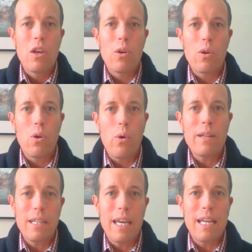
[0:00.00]
you're
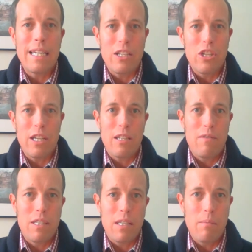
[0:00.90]
going to get
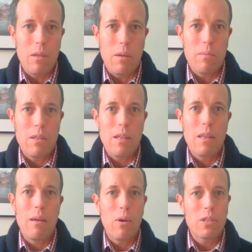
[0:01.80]
digestive symptoms.
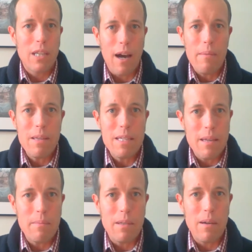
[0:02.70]
The most common
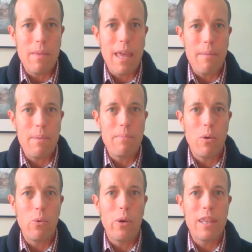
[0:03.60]
symptom that
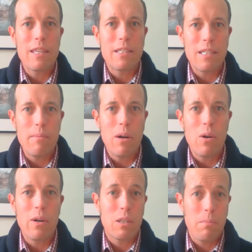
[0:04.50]
people with
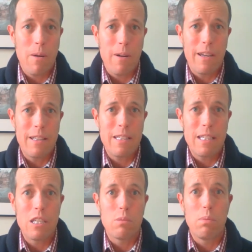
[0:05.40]
SIBO experience
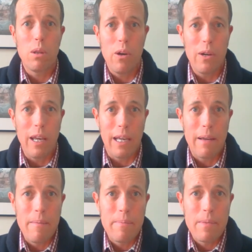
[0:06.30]
is bloating,
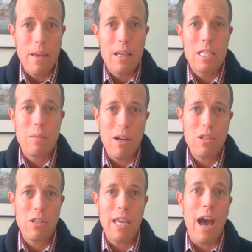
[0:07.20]

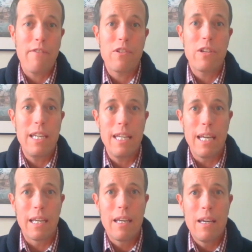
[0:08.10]
especially after eating.